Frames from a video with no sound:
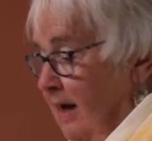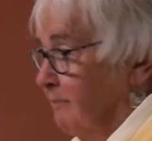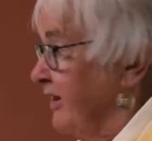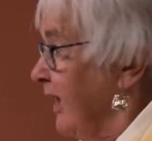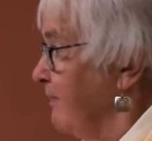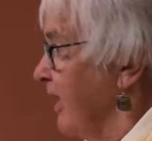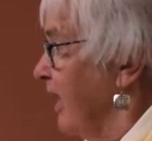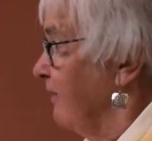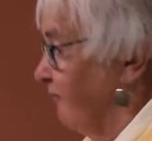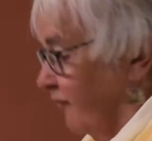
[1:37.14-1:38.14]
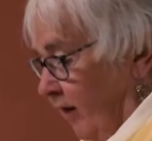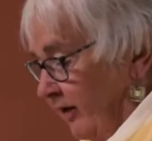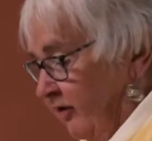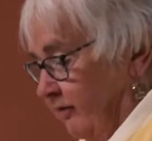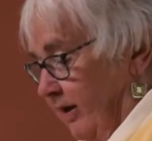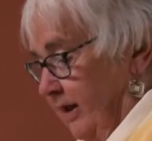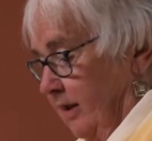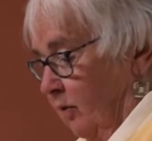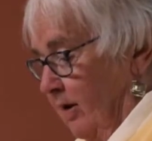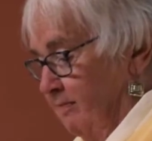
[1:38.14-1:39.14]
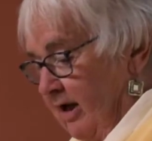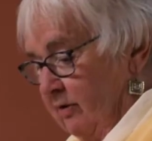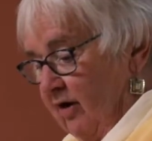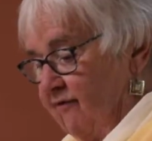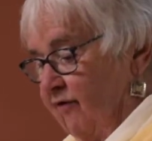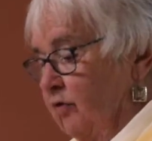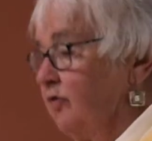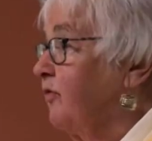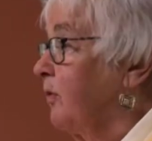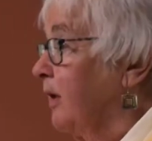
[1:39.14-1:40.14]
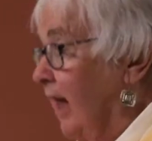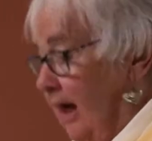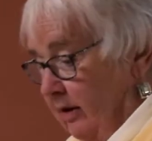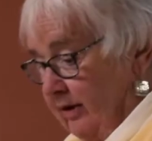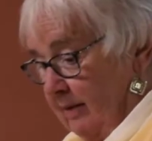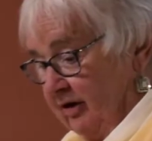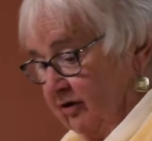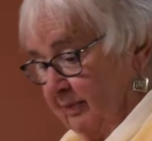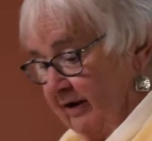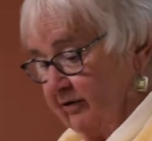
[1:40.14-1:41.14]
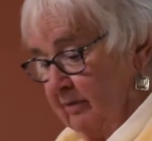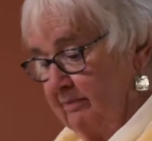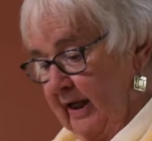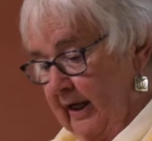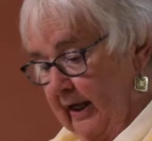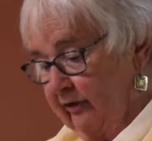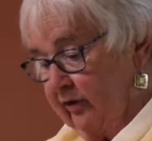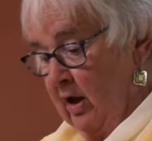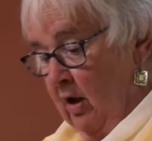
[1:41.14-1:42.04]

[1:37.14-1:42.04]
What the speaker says: But they became frustrated when men refused to allow them at special meetings